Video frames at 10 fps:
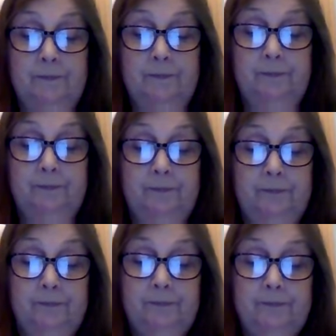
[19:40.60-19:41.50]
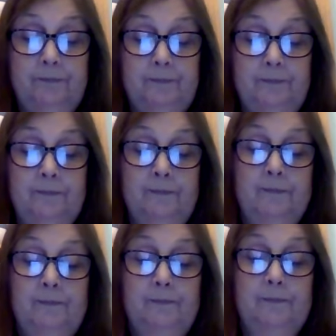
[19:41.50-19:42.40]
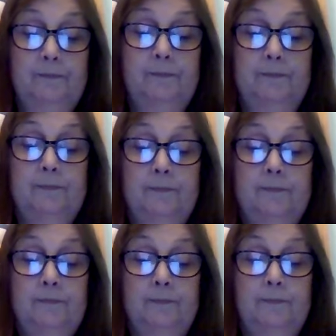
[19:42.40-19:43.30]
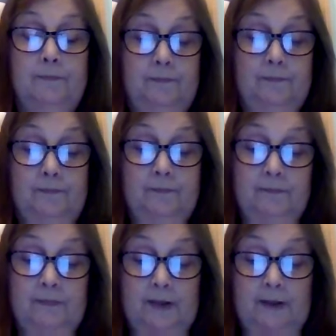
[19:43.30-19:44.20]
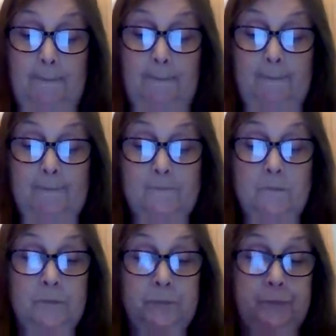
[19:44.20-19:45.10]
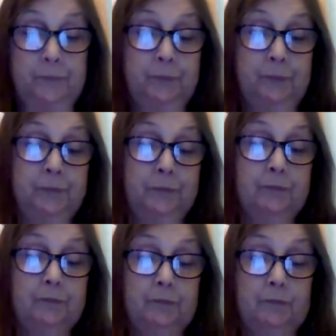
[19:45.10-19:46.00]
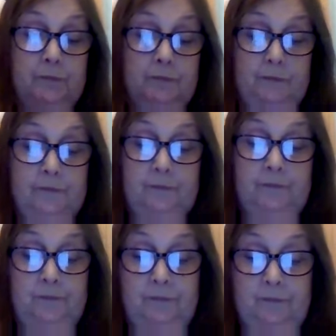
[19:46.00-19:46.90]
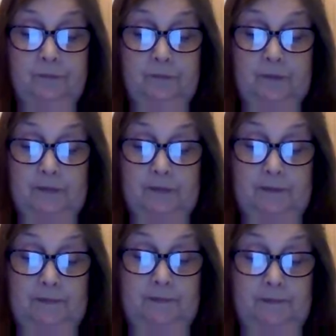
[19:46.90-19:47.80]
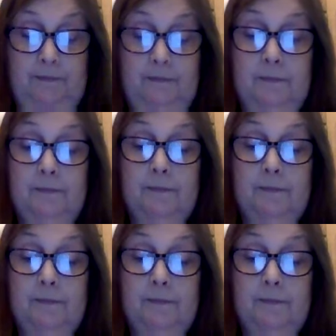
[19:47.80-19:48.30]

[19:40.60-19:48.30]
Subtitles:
[no speech]